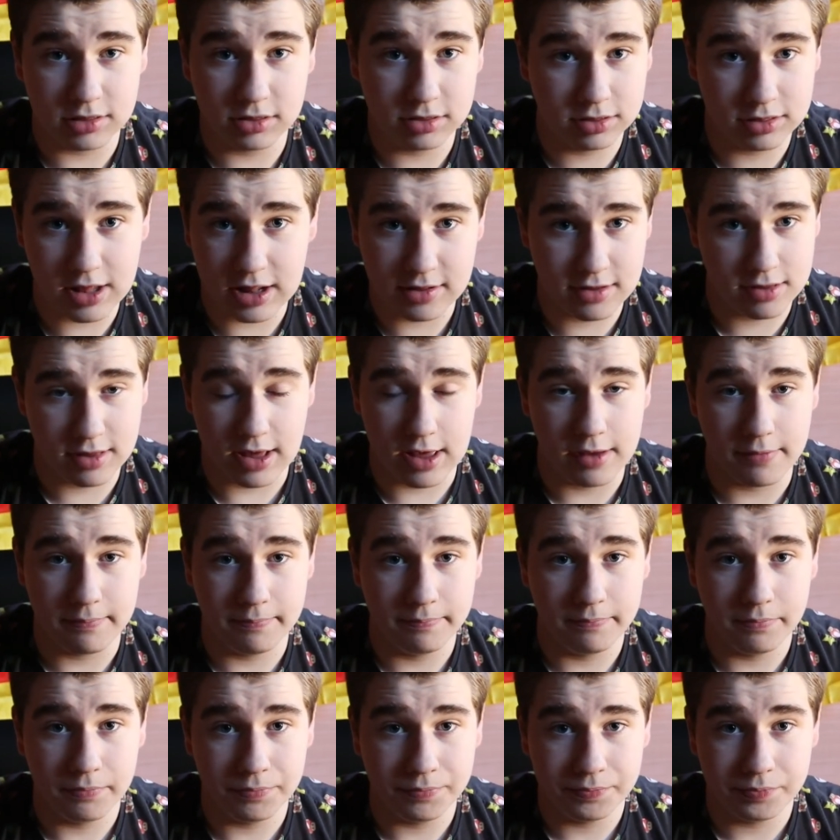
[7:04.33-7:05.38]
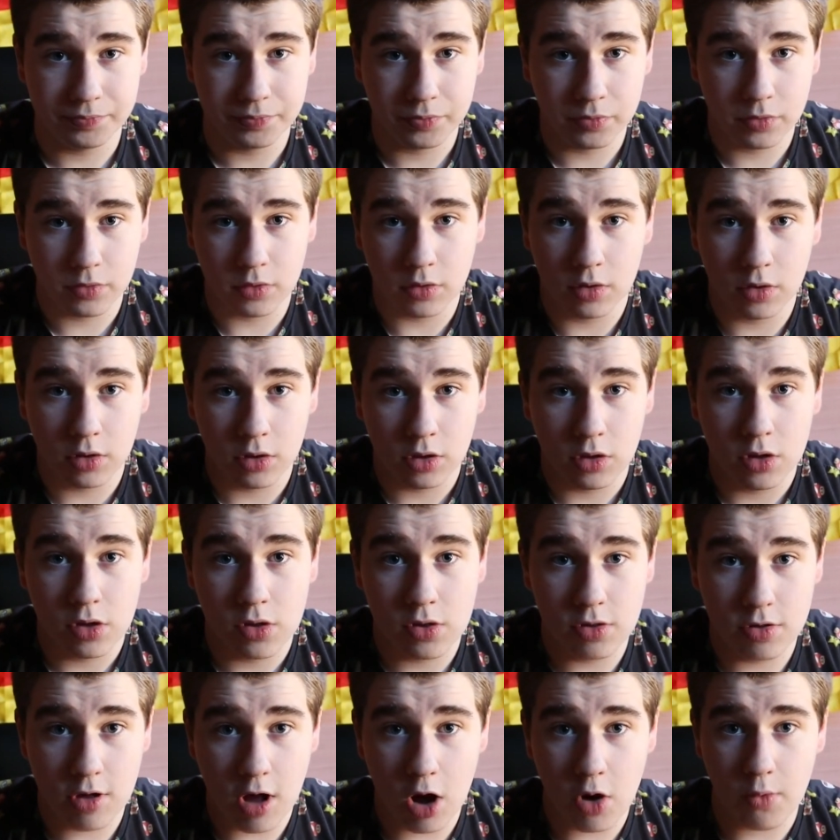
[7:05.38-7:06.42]
That's it.
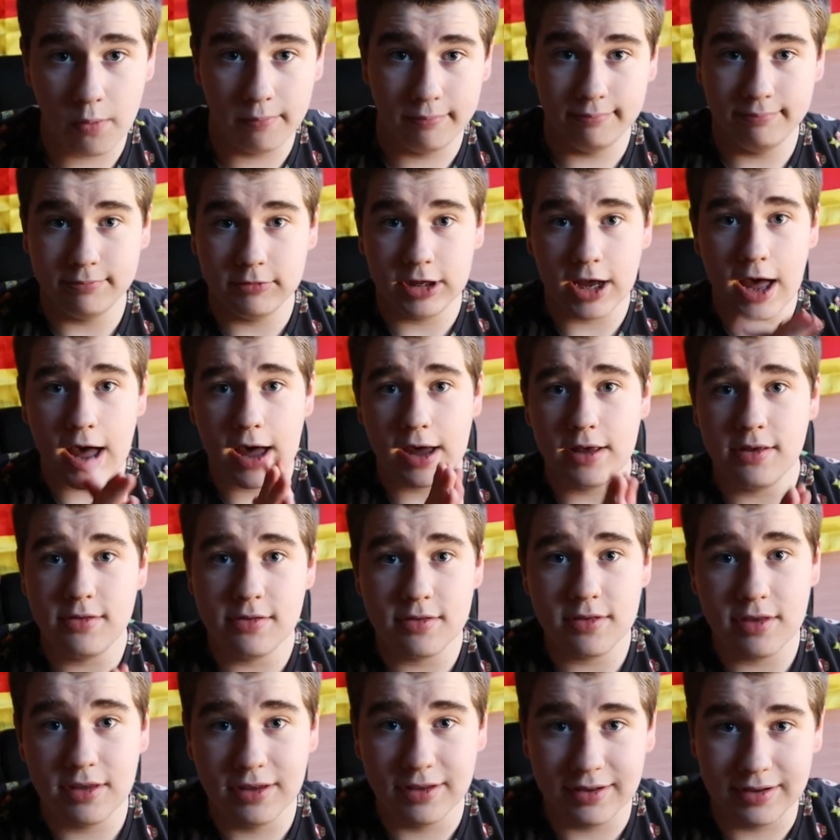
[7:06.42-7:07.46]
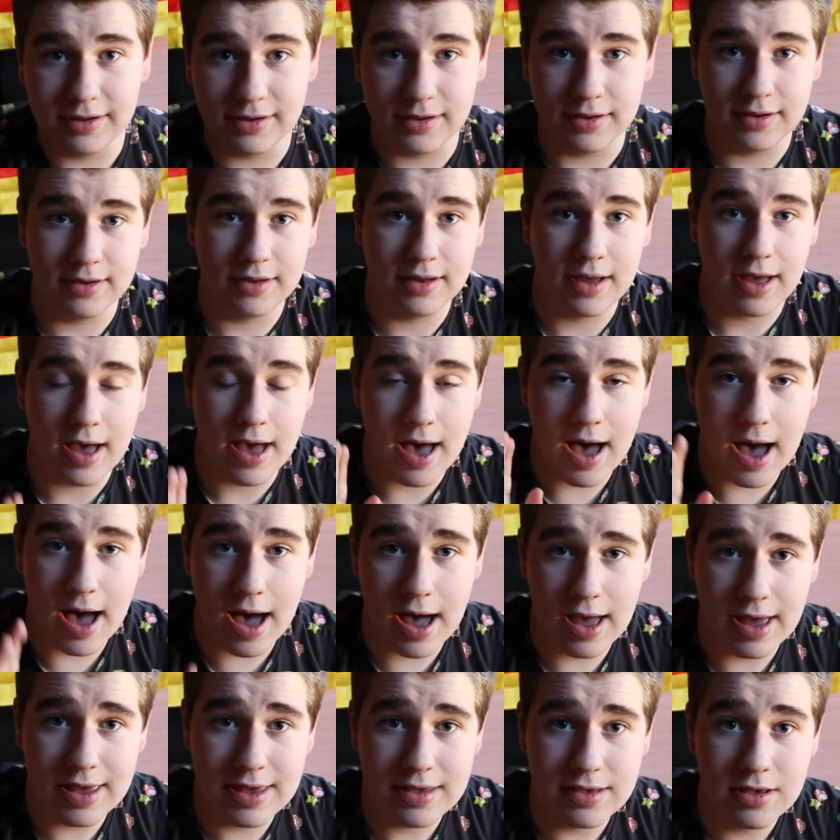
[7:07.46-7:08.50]
So, guys,
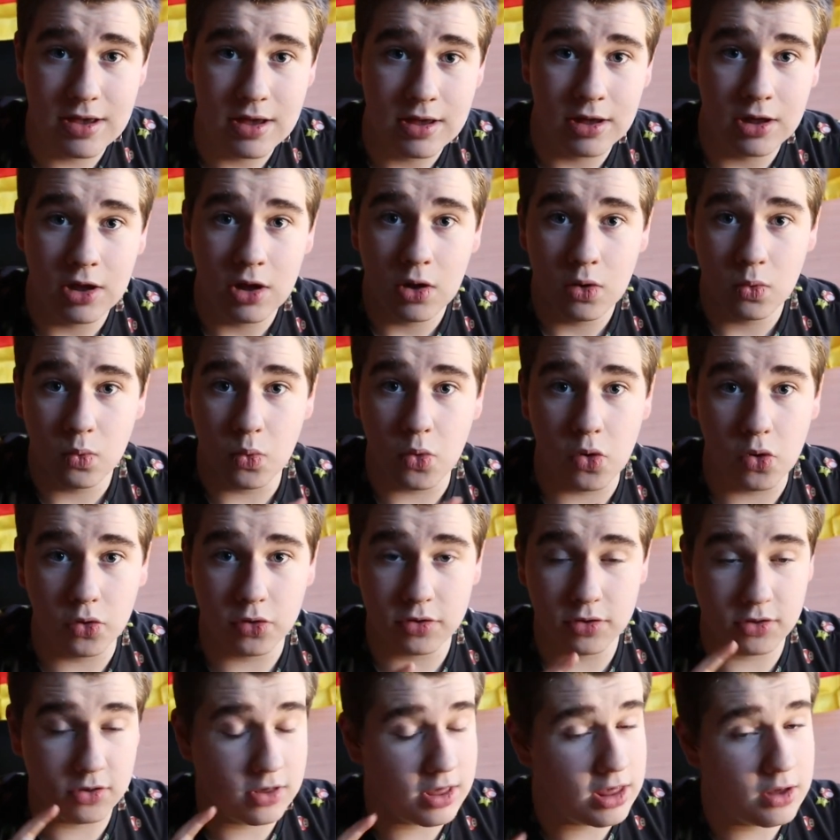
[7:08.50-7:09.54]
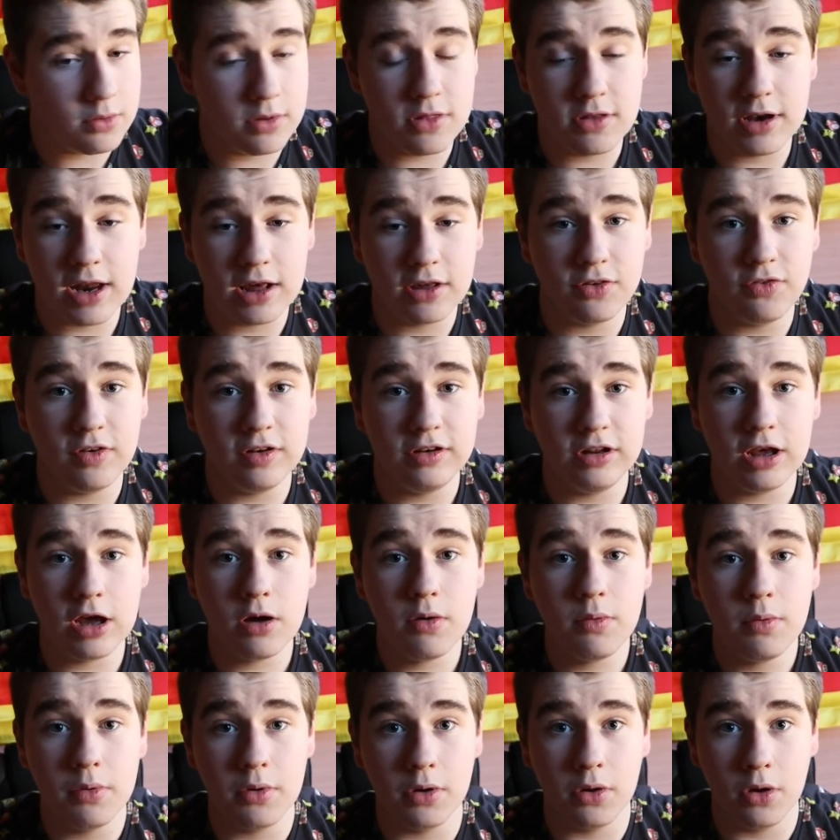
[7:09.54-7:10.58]
I will see you in the next
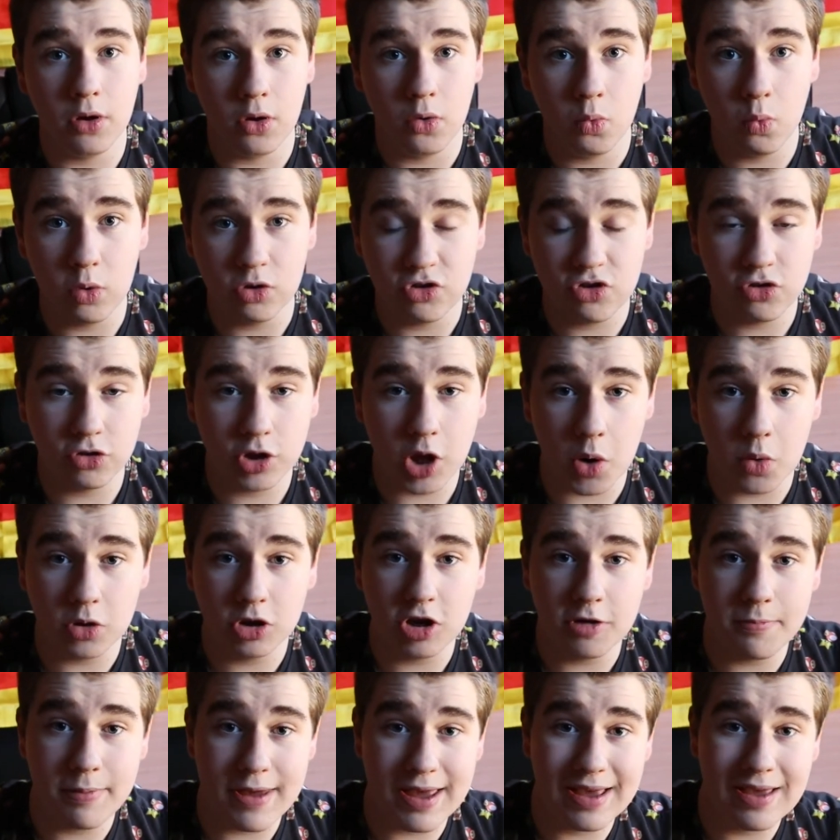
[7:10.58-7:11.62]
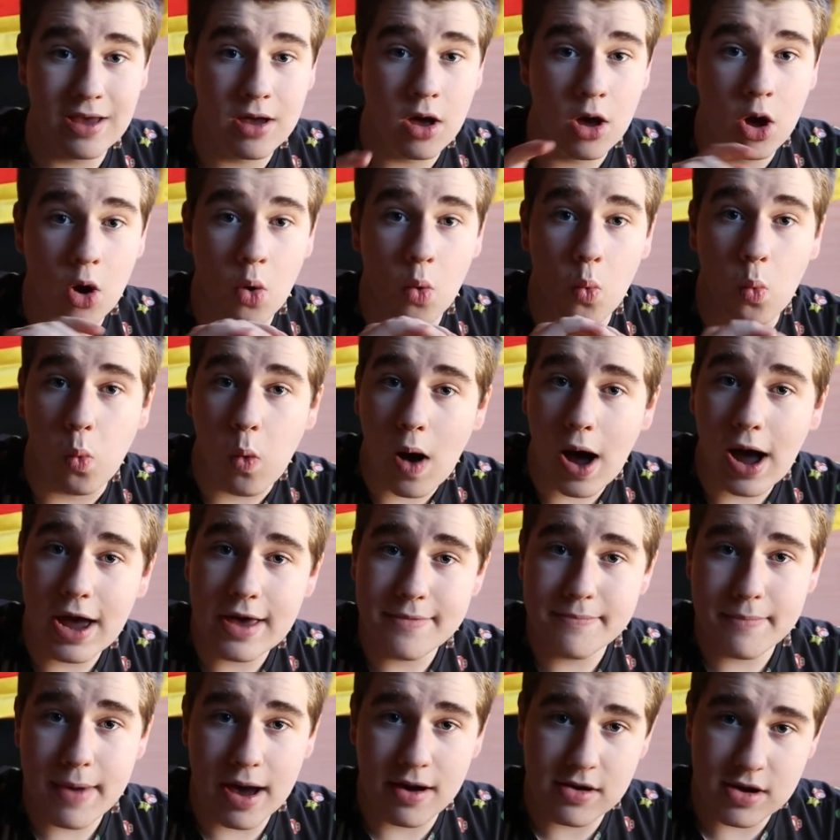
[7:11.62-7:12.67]
video, which is going to be why
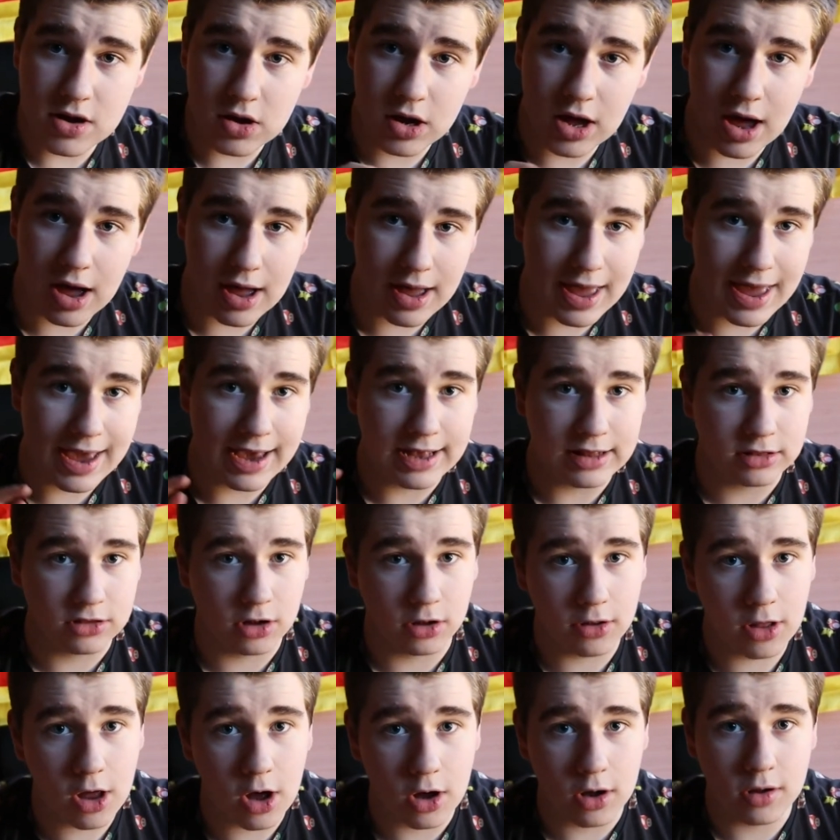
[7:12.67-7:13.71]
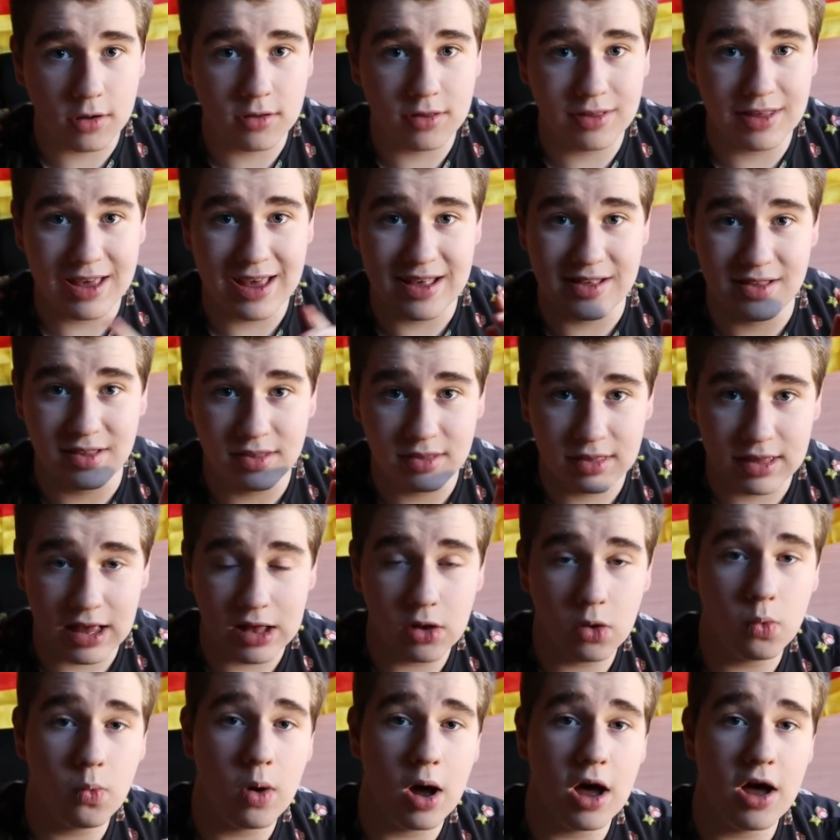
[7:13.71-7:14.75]
Mario Kart 8 Deluxe is
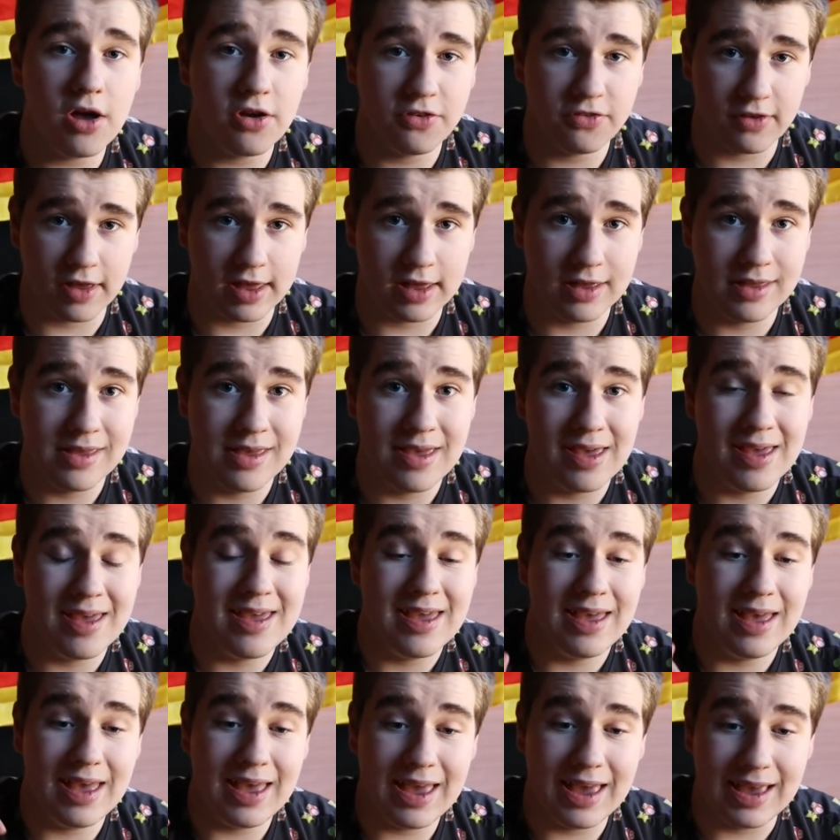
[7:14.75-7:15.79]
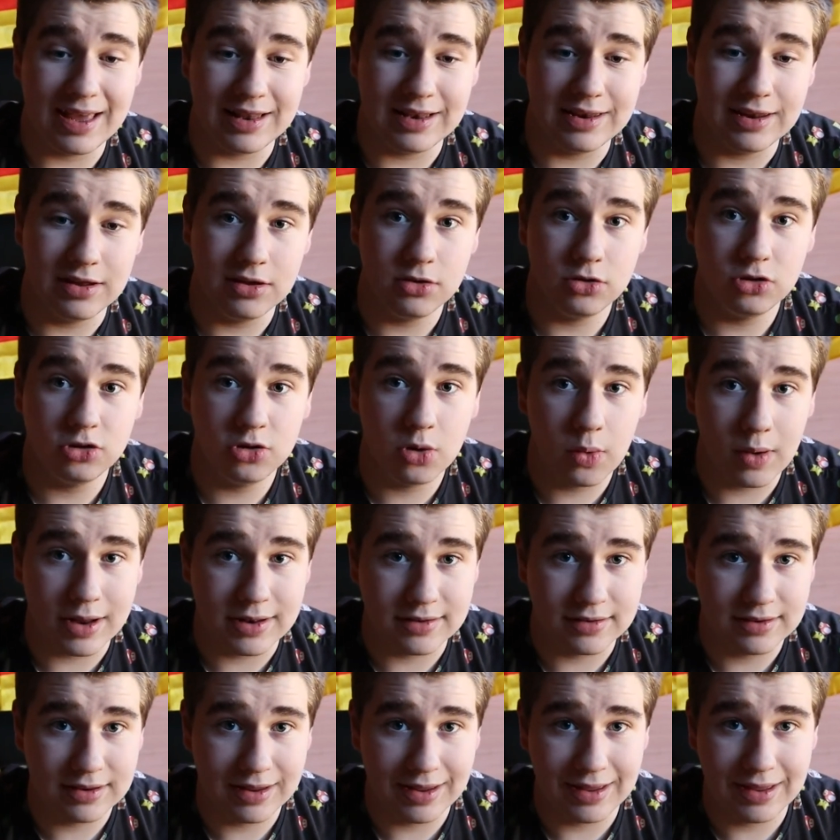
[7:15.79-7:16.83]
still worth it in
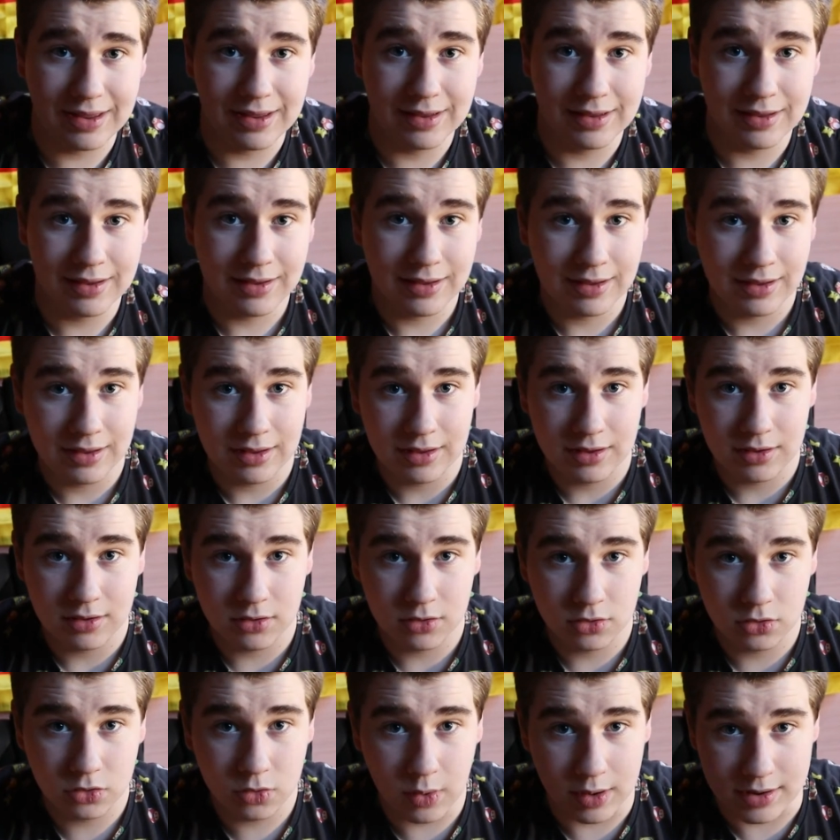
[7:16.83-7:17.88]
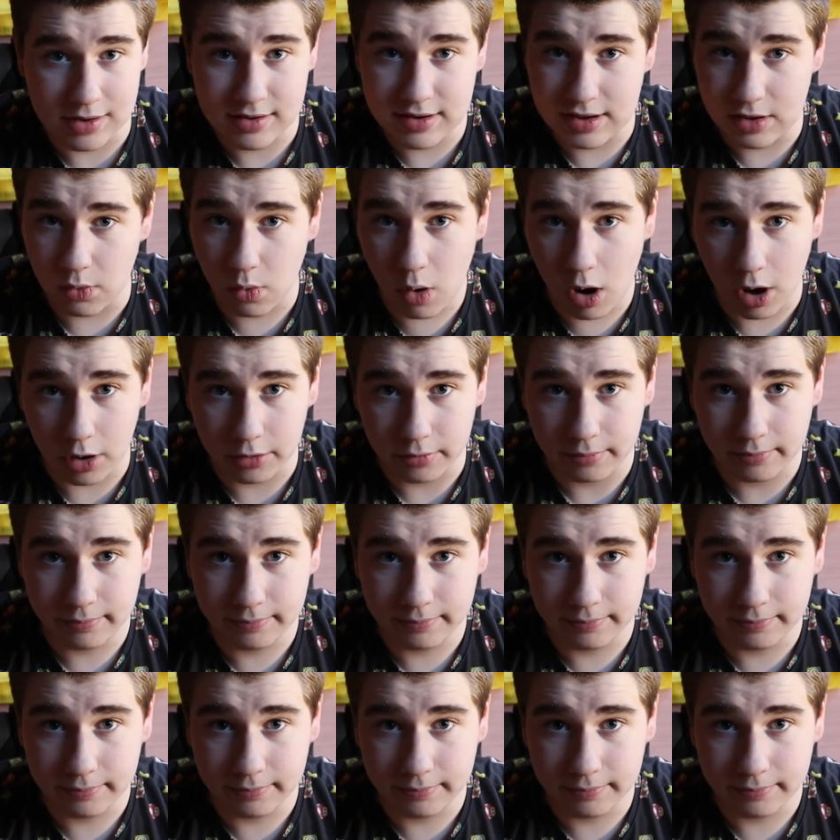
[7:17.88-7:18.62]
2021.